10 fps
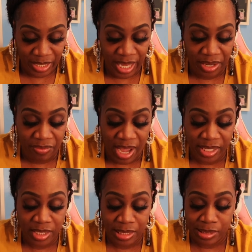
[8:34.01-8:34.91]
And if I
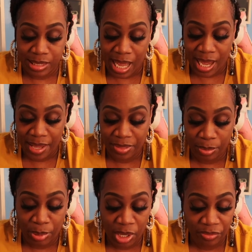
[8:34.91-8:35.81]
could design the
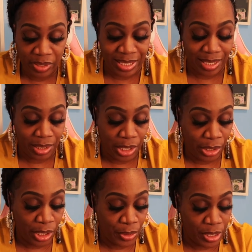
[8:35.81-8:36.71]
perfect
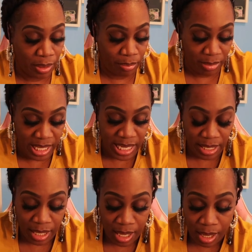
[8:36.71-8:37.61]
scenario to meet
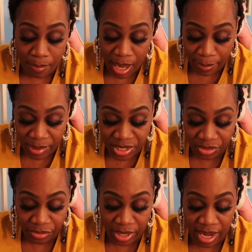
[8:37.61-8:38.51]
my
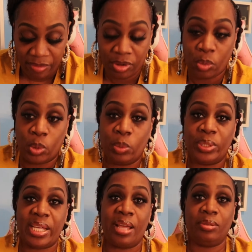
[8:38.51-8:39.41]
Mr. Forever, what
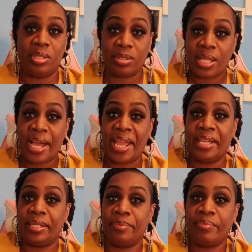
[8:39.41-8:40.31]
would that look
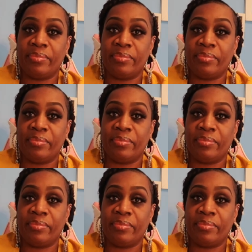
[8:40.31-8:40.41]
like?